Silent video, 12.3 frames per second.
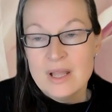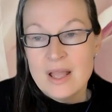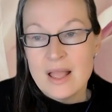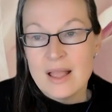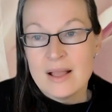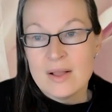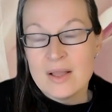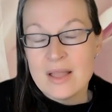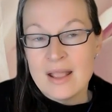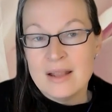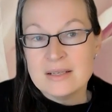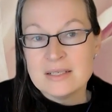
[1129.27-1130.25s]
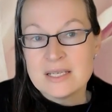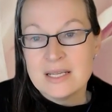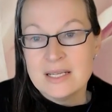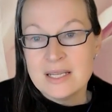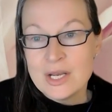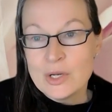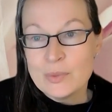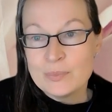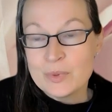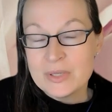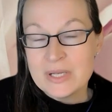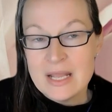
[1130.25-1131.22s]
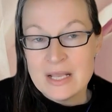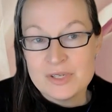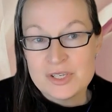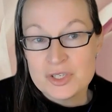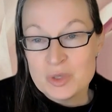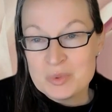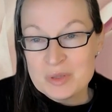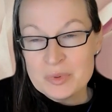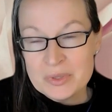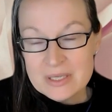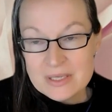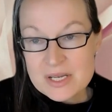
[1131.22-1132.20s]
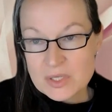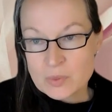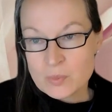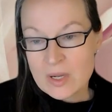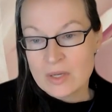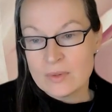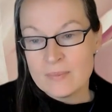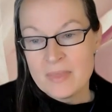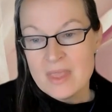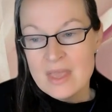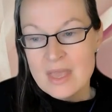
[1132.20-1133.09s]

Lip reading: and, body language is super important as well,